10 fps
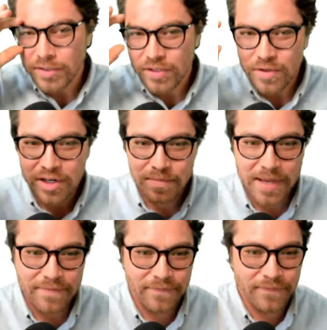So you're going to pay
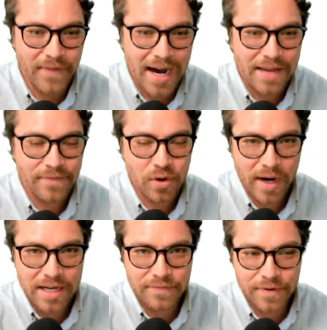five
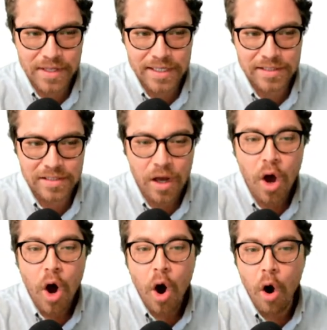grand for this,
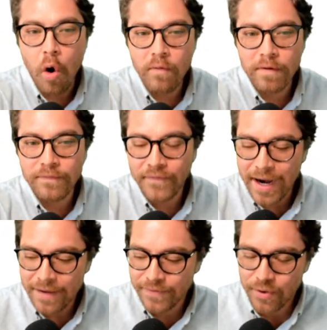over
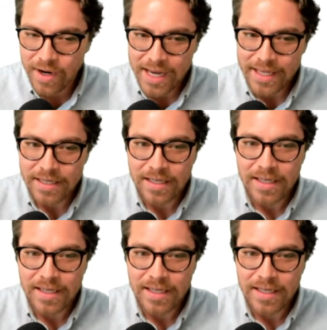five grand.